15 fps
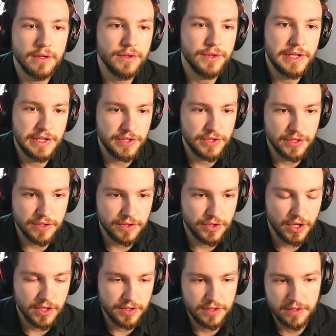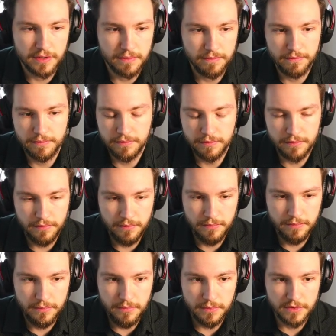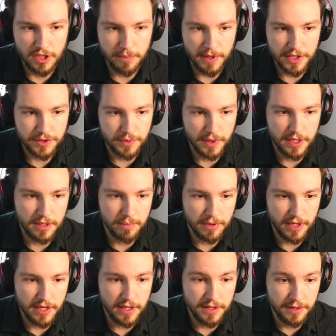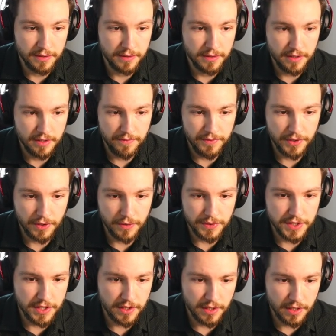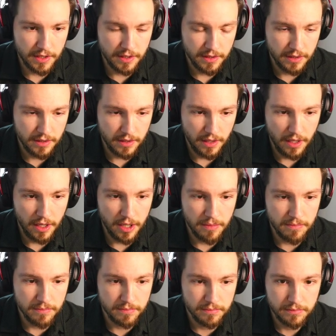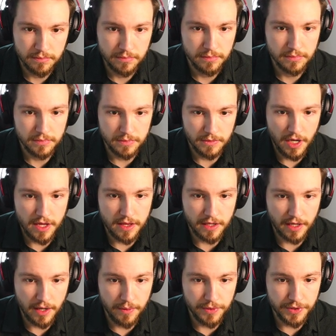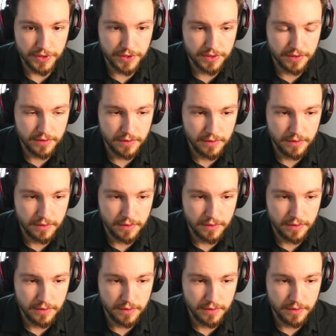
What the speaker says: This is just the best way to play. If he goes here, I think I would just